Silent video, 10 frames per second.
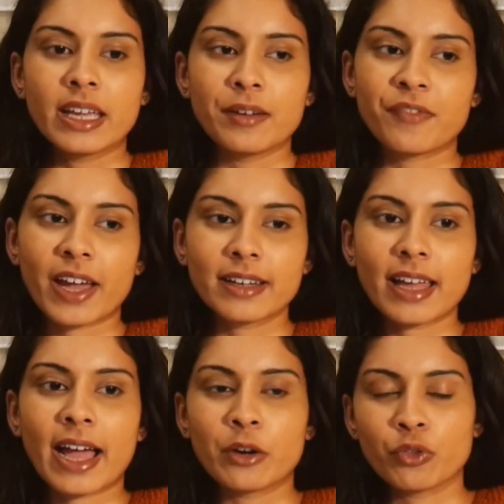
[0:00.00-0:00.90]
In fact,
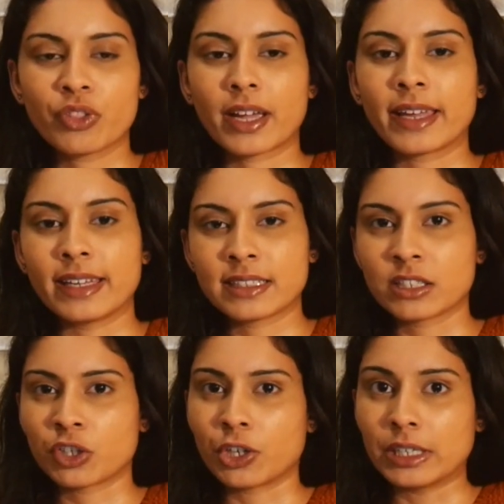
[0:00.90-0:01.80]
I don't think I
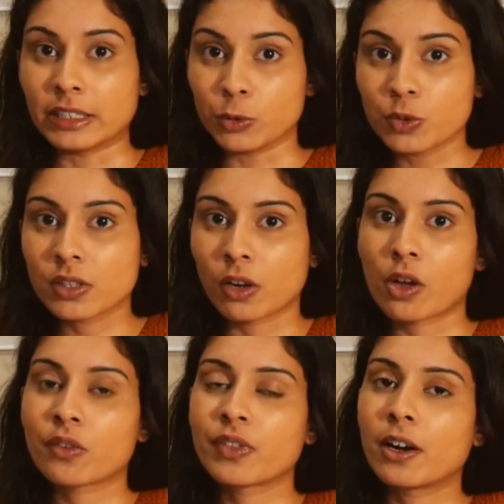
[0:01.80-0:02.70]
necessarily use a lot
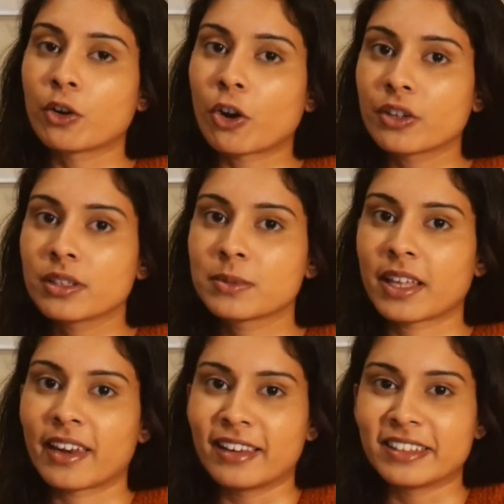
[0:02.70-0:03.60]
of the algorithms that
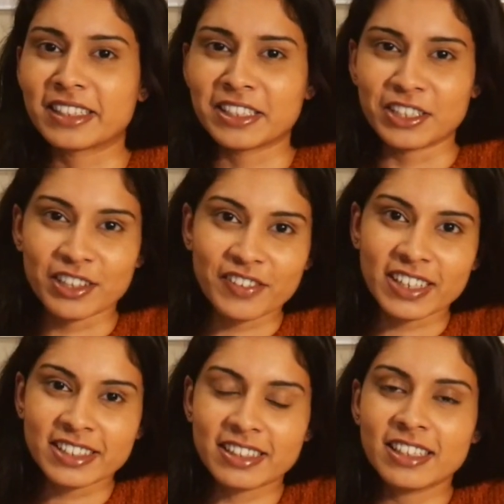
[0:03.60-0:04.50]
I learned in
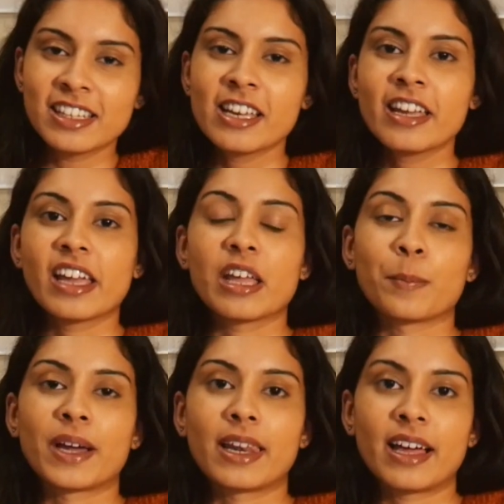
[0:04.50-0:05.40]
university in
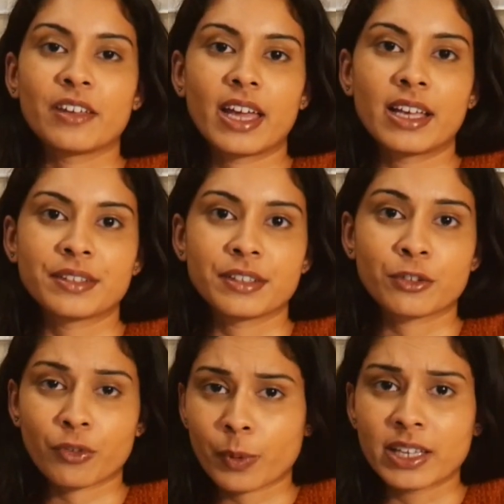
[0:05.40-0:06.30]
my life as a
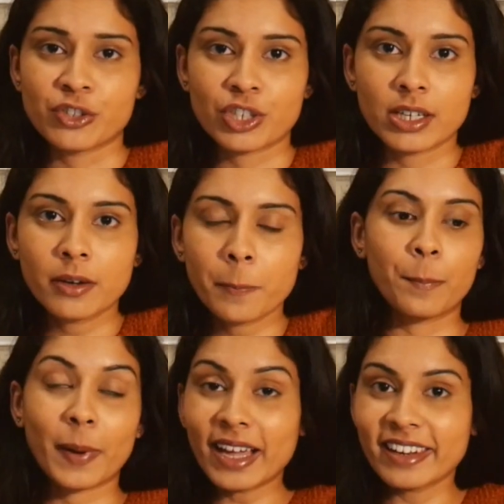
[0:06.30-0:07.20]
software engineer.
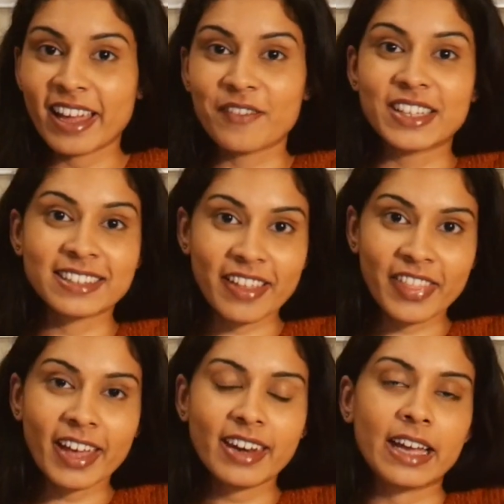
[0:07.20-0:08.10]
But having said
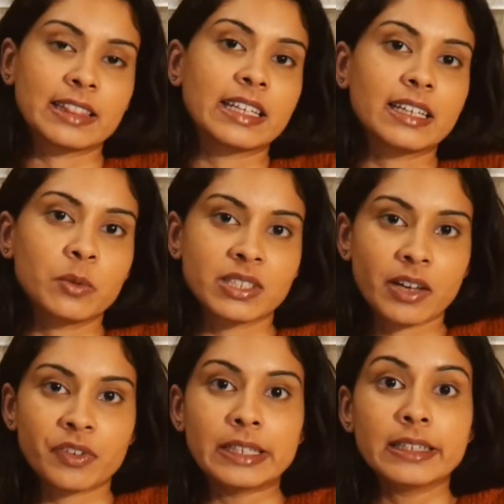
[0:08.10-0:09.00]
that, I think it was
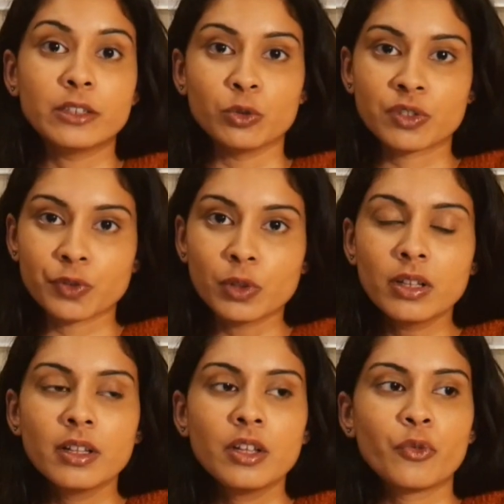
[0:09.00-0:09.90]
definitely useful
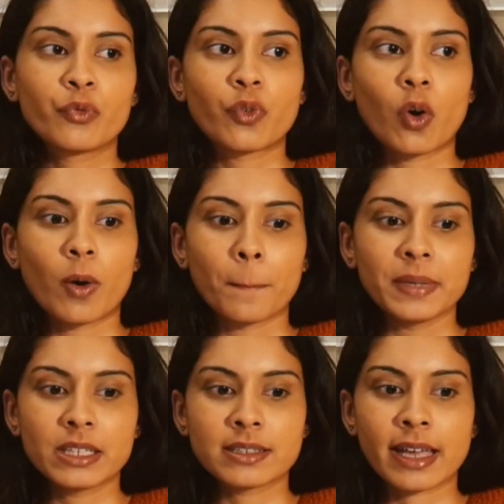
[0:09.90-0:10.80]
for me
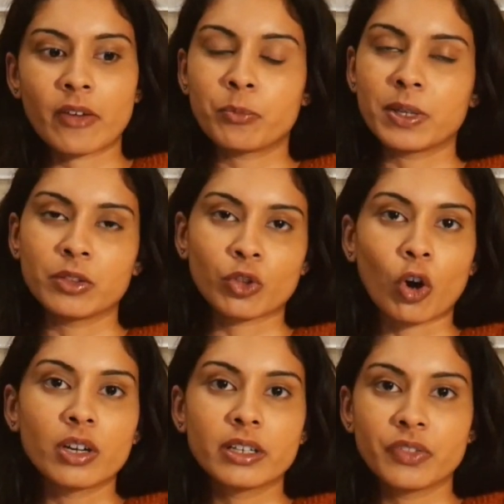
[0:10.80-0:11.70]
to have been
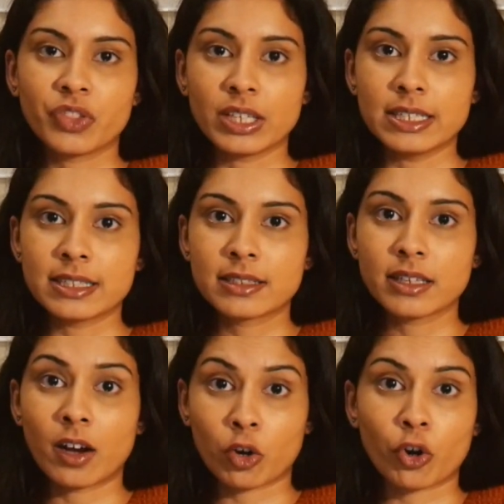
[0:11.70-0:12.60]
taught these
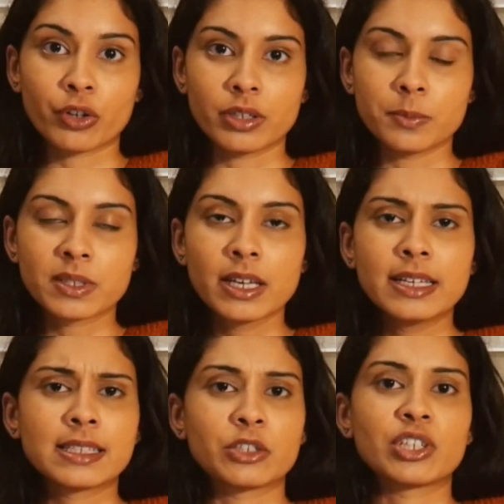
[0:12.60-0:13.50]
algorithms,
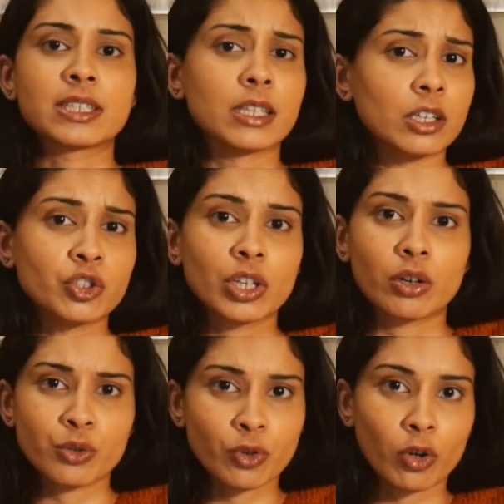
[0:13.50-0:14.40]
such as searching or
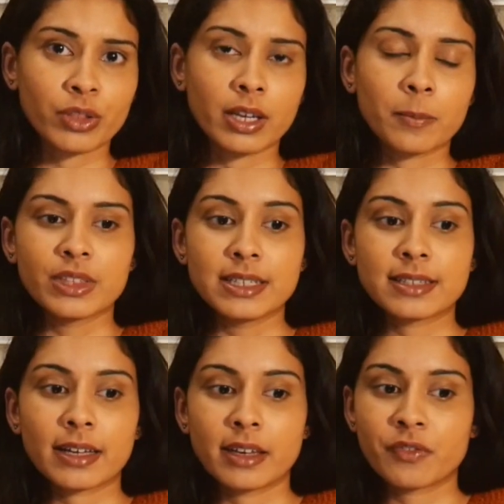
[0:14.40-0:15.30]
sorting. These
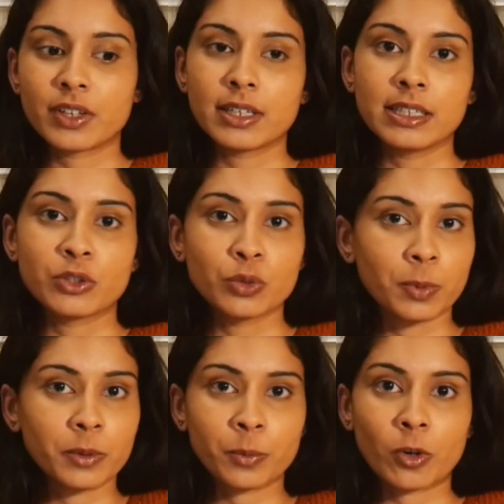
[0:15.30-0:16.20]
are definitely super
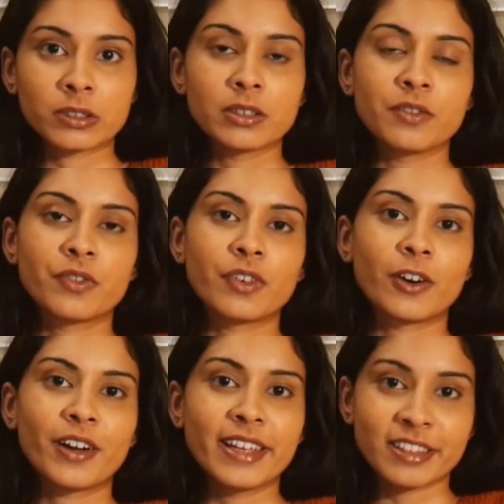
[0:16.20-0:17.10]
important
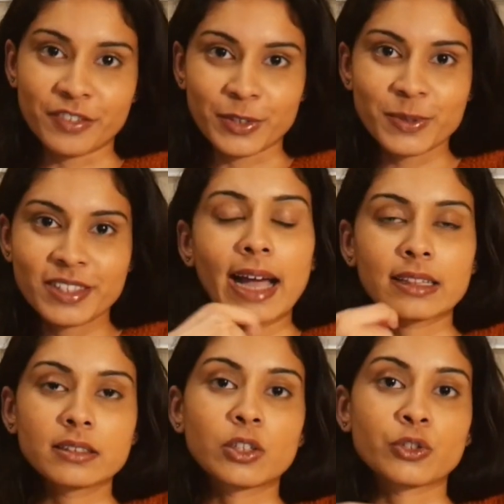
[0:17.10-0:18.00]
for interviews. I
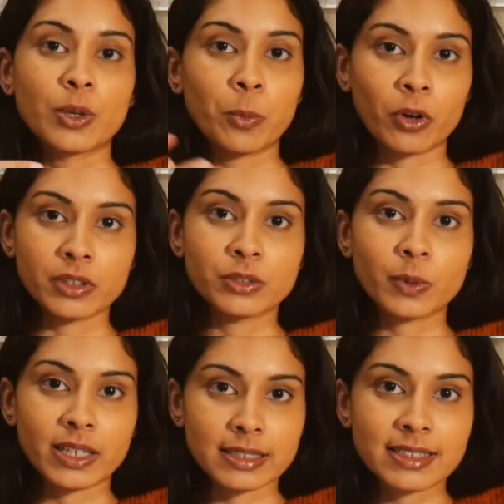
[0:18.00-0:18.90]
think it's also important to
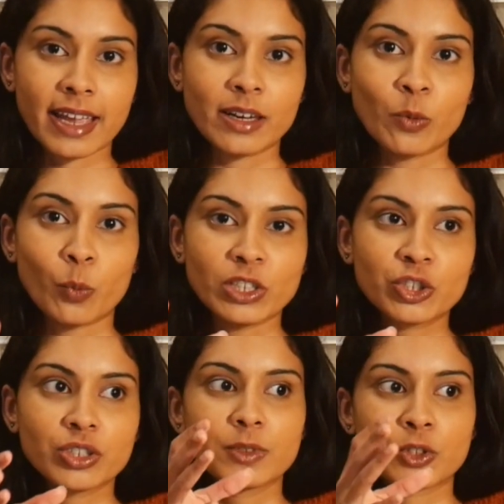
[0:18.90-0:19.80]
understand
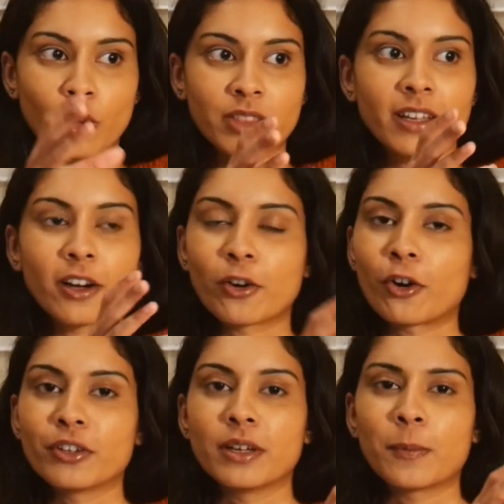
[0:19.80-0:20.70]
which sorting
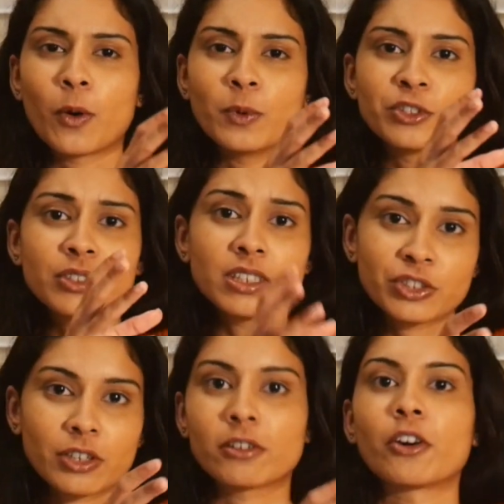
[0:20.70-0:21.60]
algorithm or which search
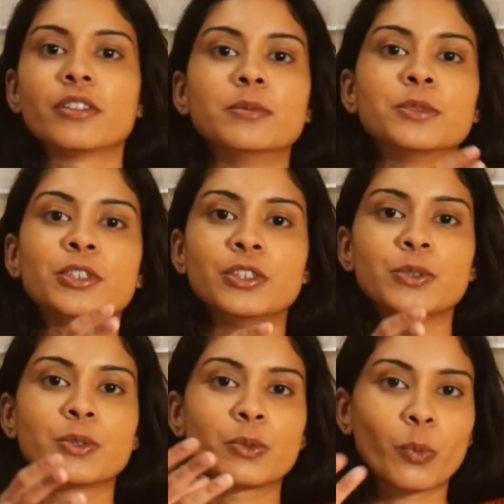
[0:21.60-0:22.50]
algorithm to
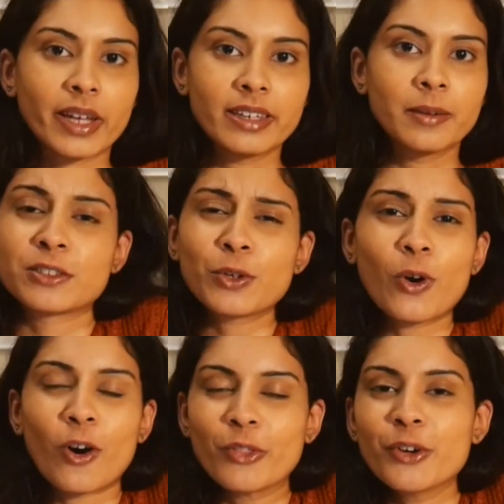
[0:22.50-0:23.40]
use when. So
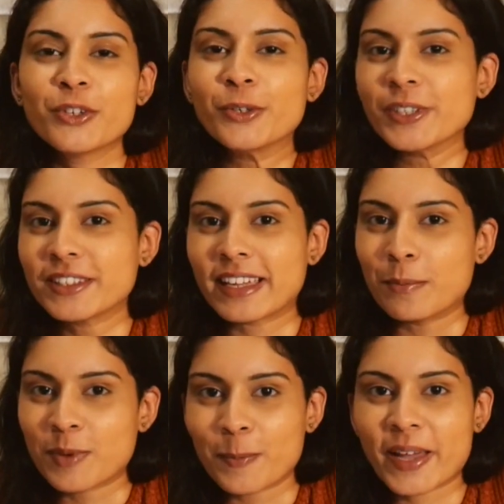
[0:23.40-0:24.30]
although you don't need to
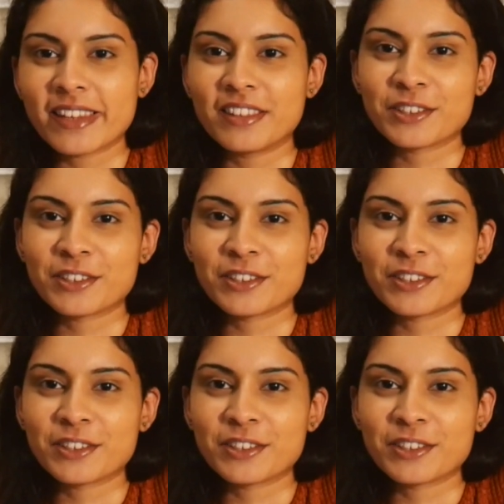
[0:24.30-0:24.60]
implement the